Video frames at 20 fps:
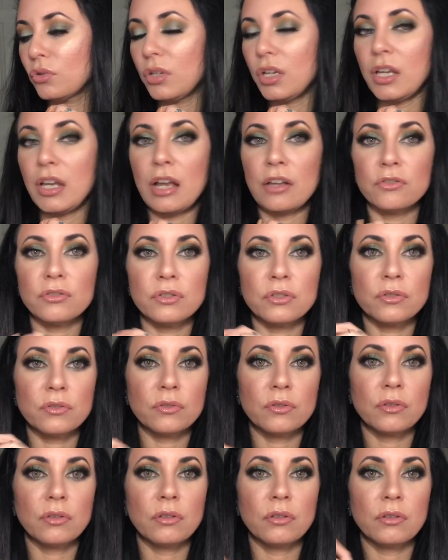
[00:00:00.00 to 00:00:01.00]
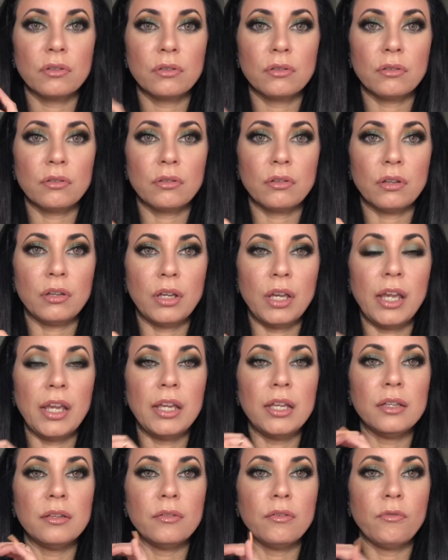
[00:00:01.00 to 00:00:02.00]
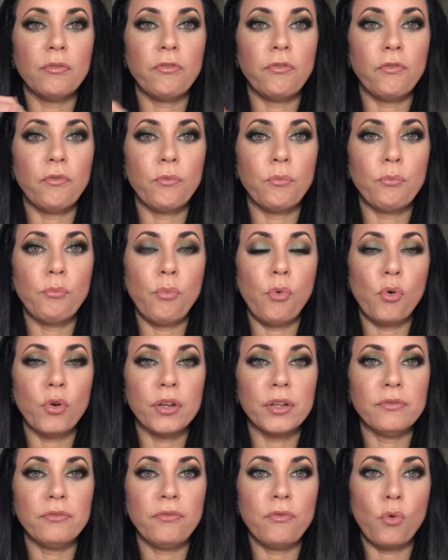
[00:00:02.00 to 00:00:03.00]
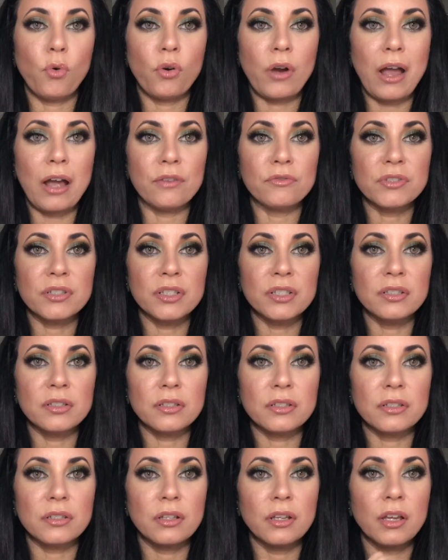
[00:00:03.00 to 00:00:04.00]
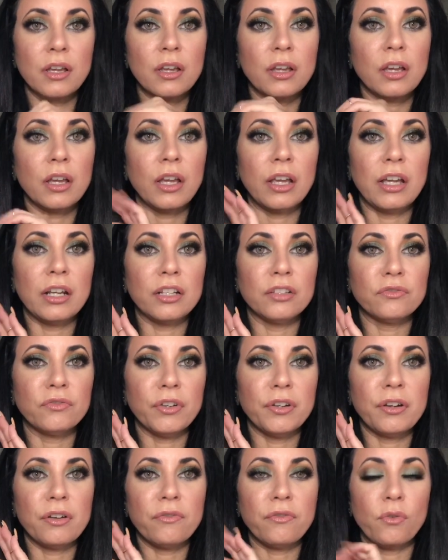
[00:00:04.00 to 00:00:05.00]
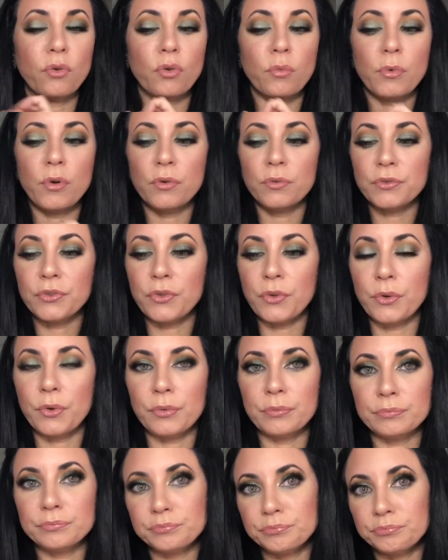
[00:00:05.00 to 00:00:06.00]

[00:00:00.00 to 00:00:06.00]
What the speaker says: 8.4 ounces. And it's very affordable, so